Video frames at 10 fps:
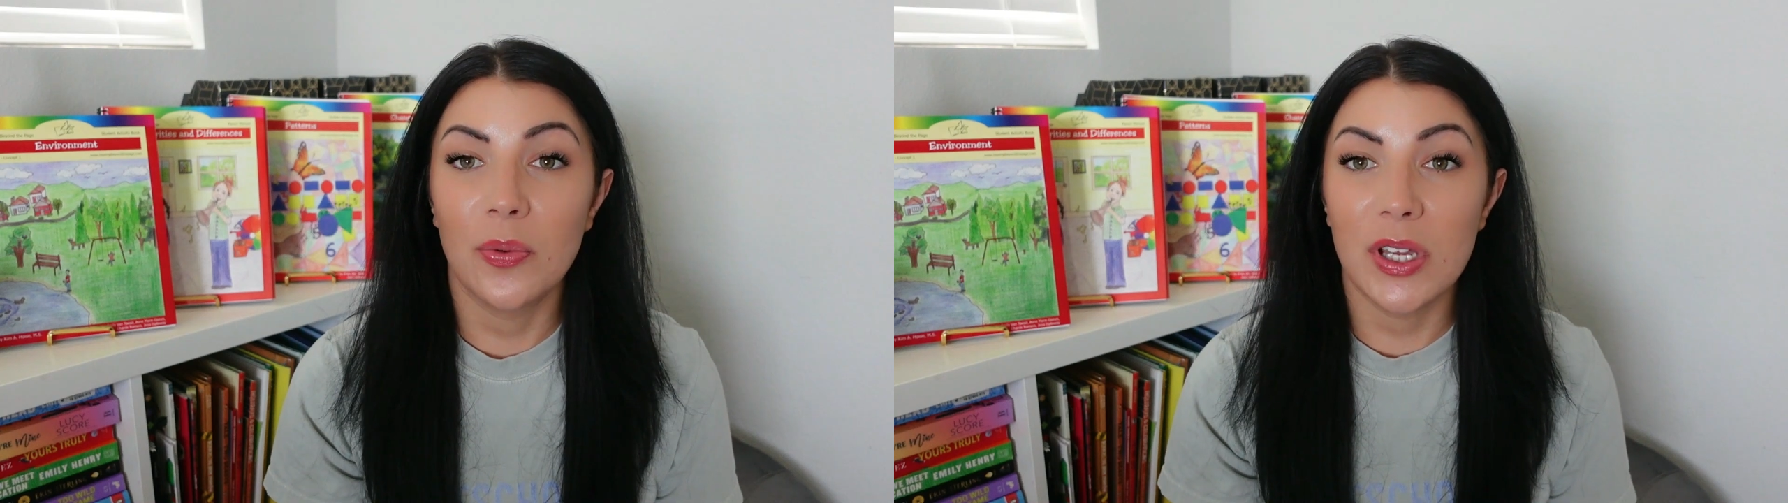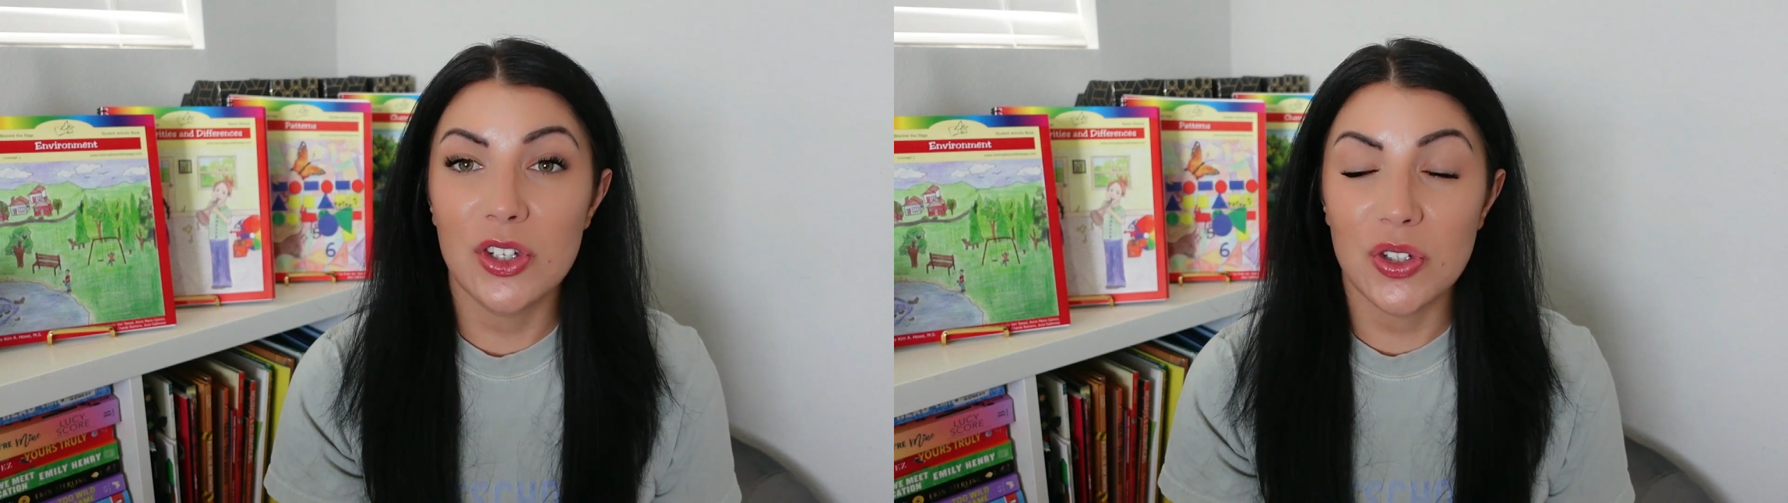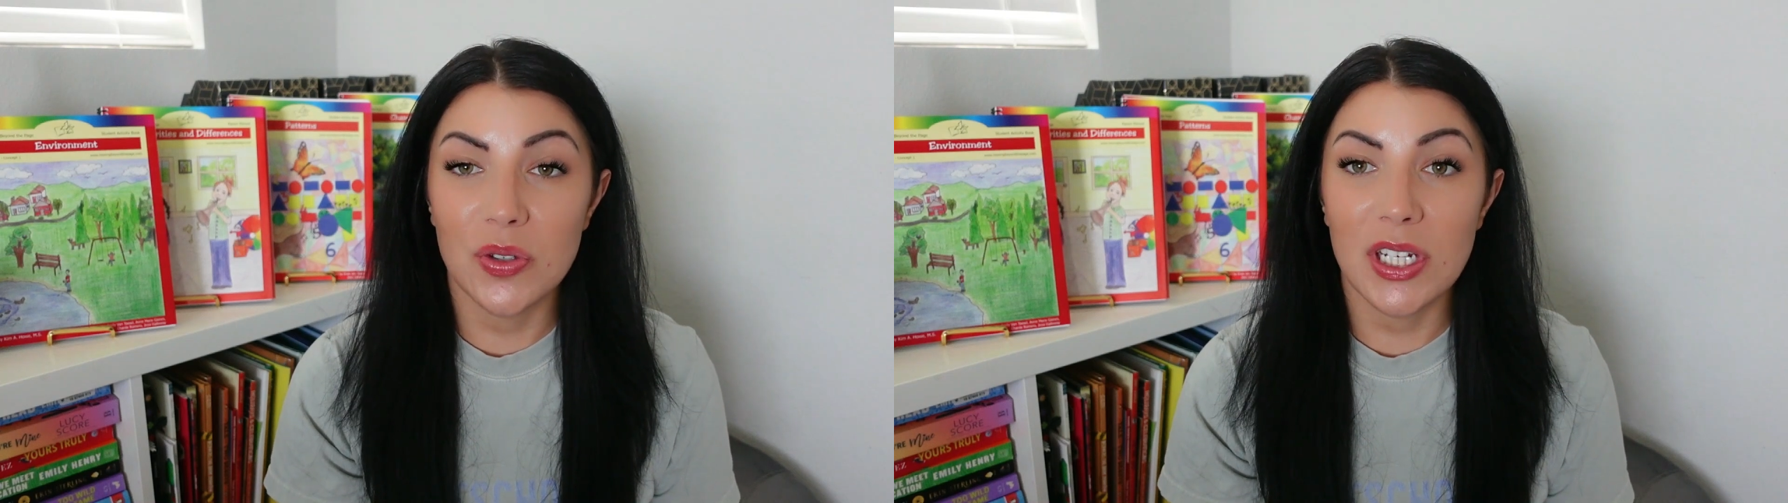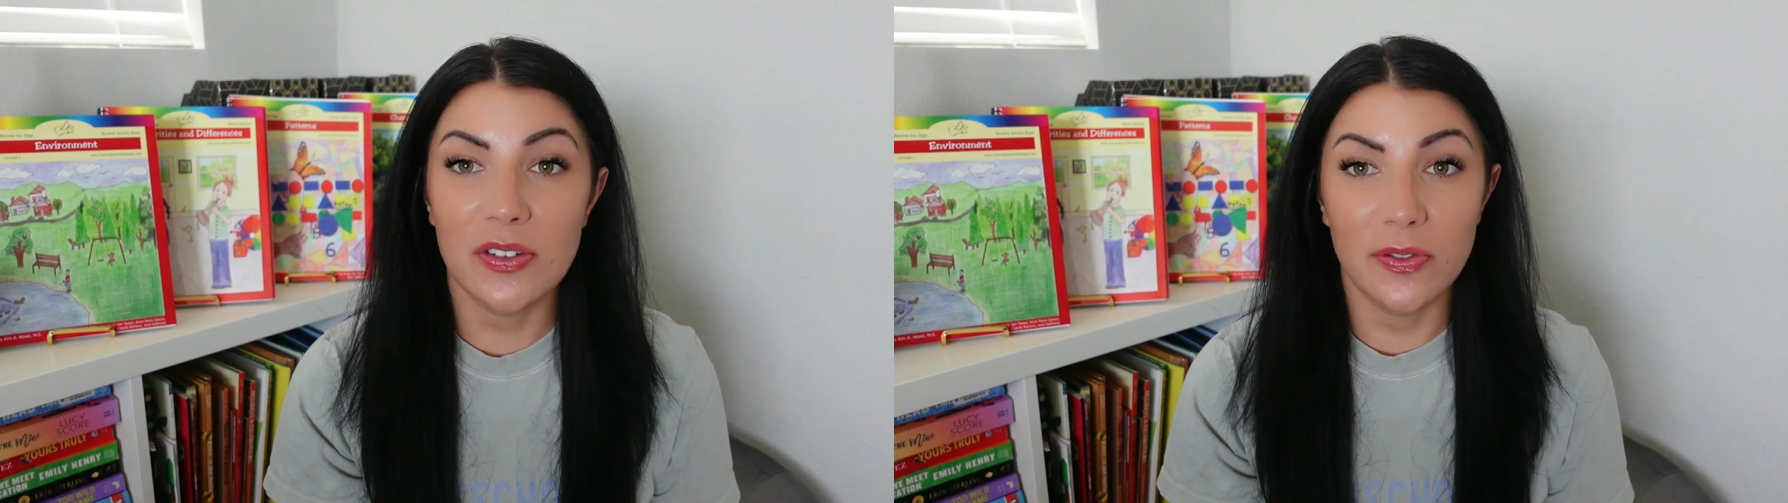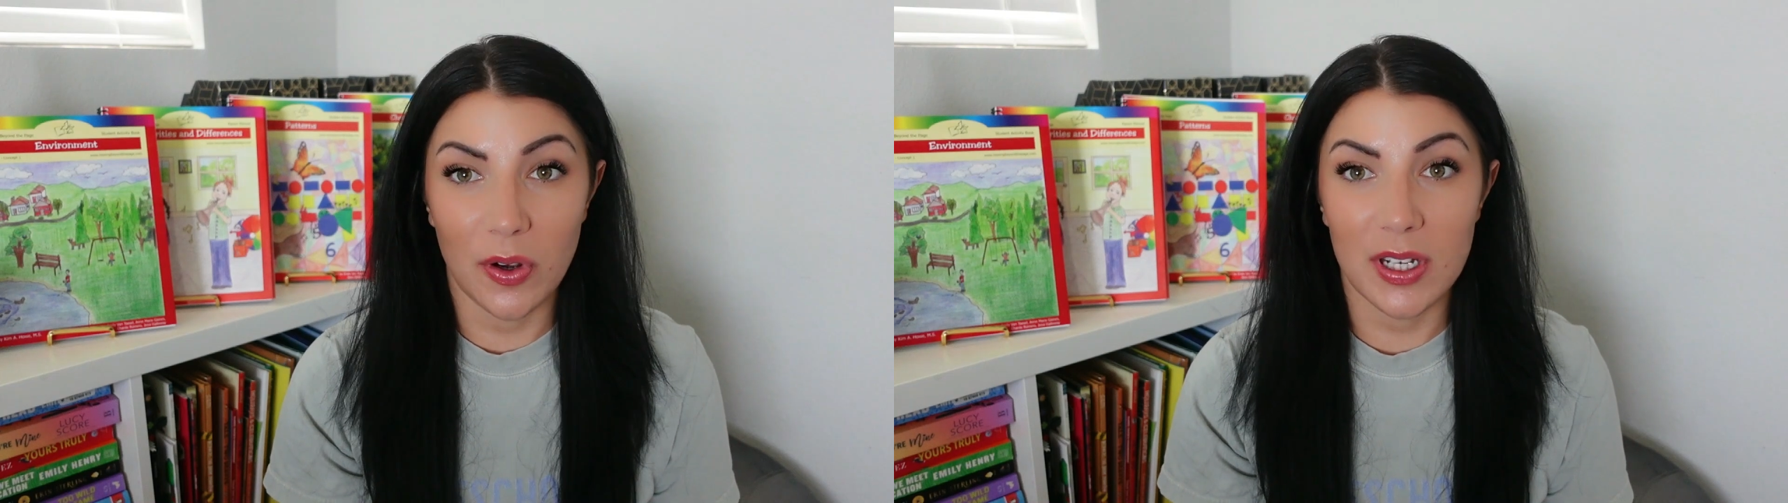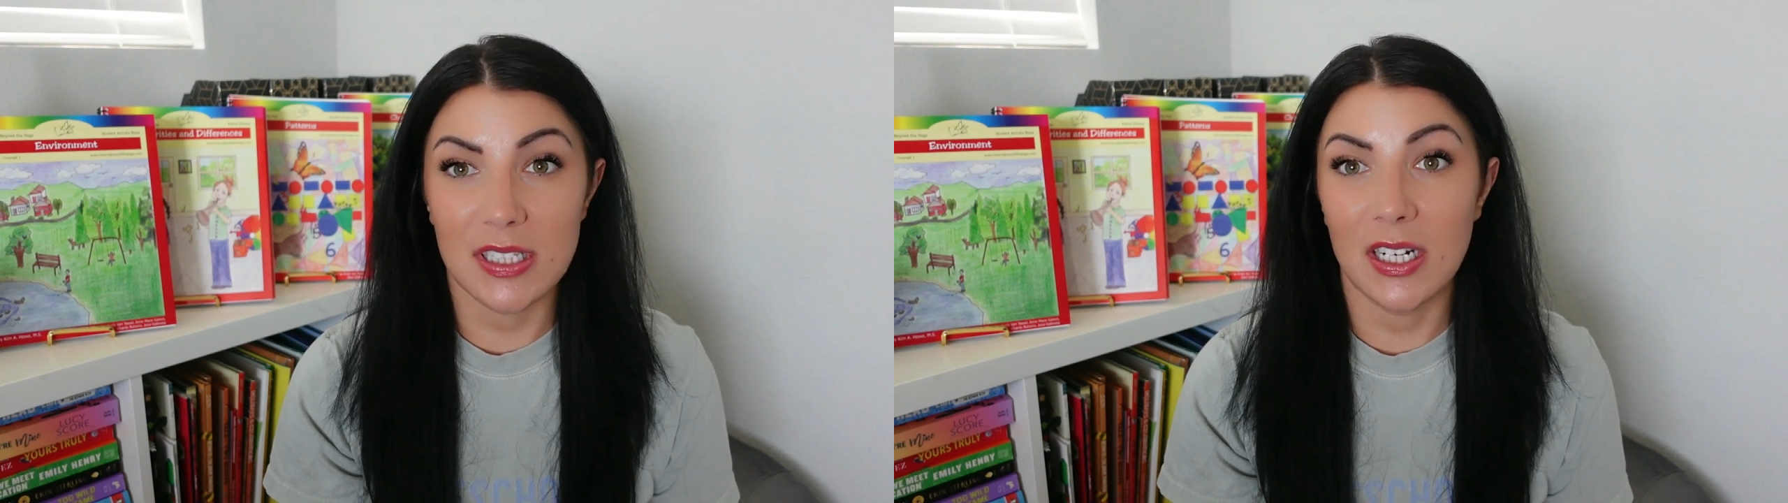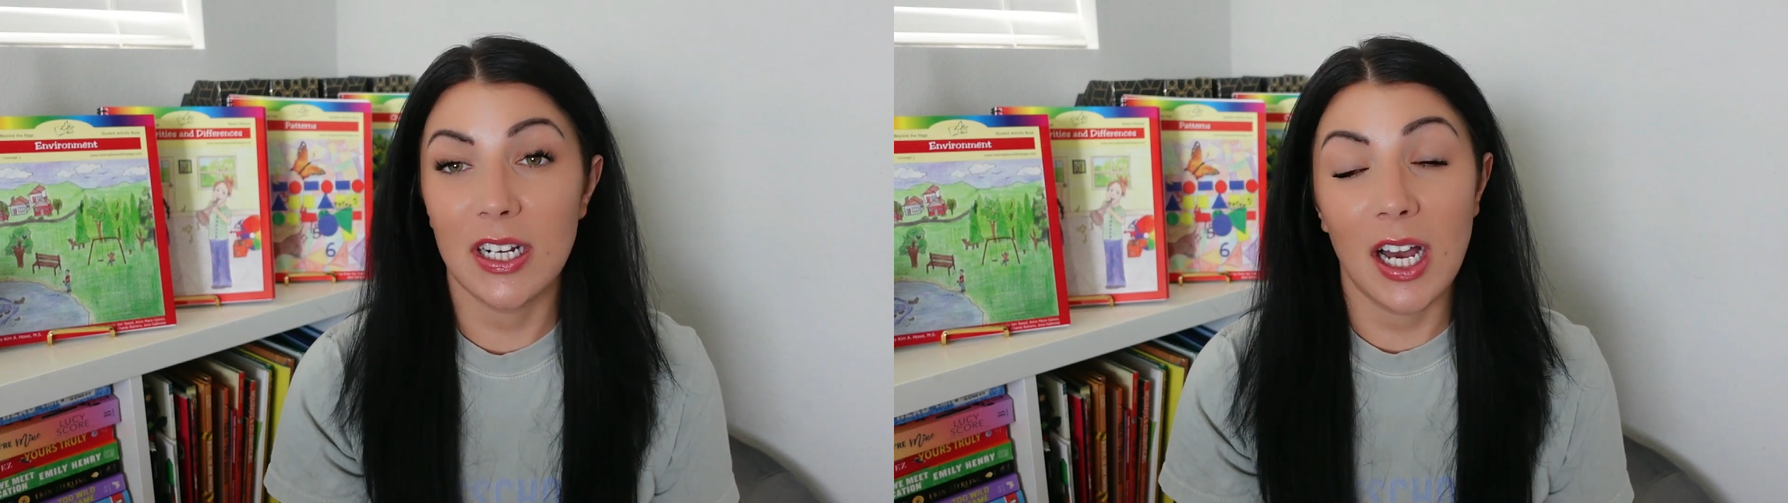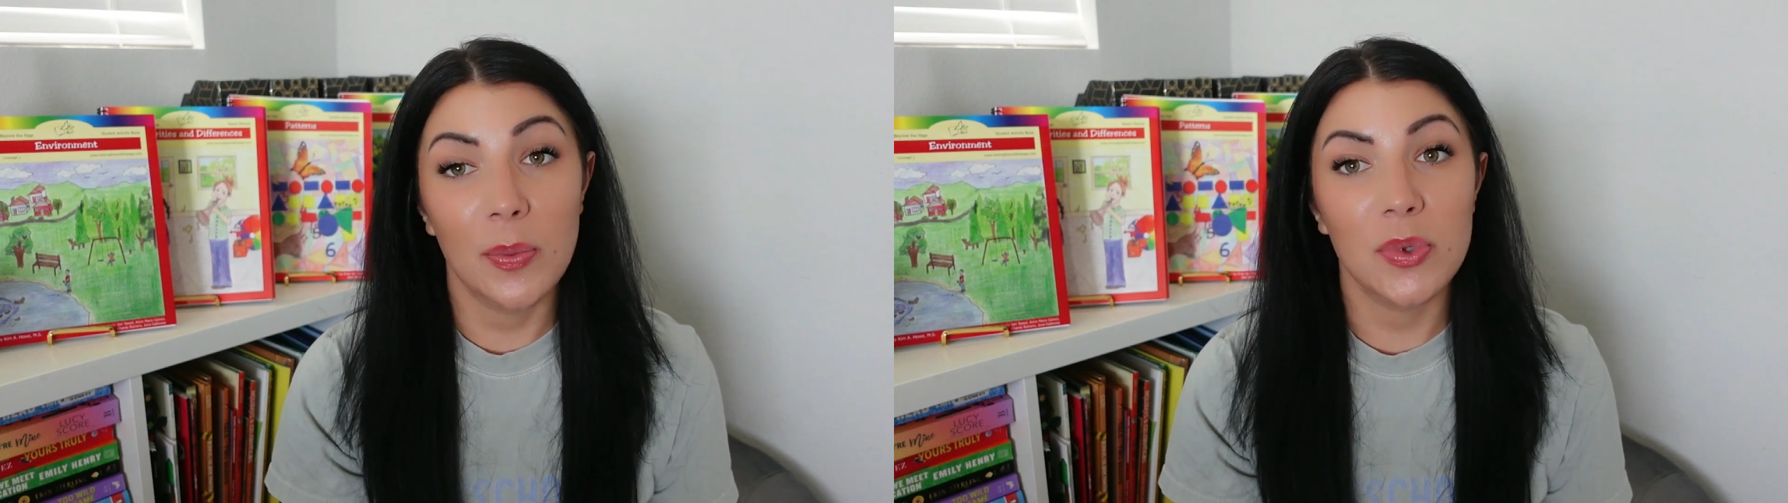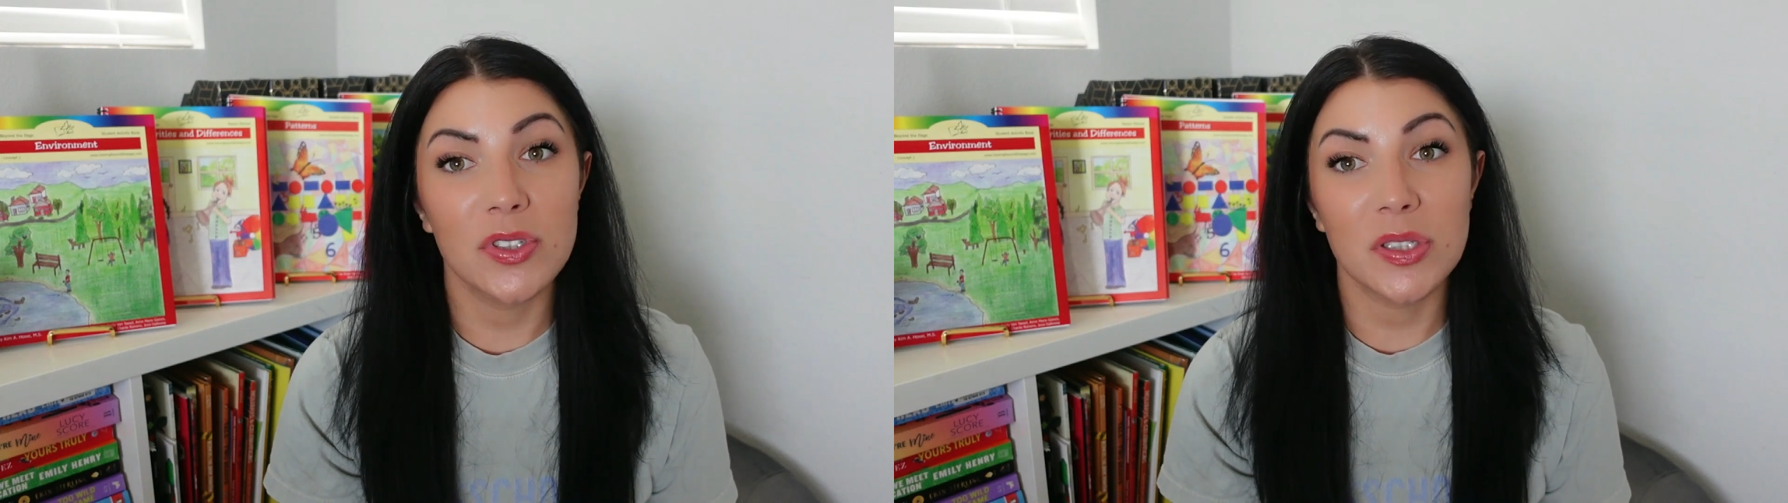we do need to focus on a couple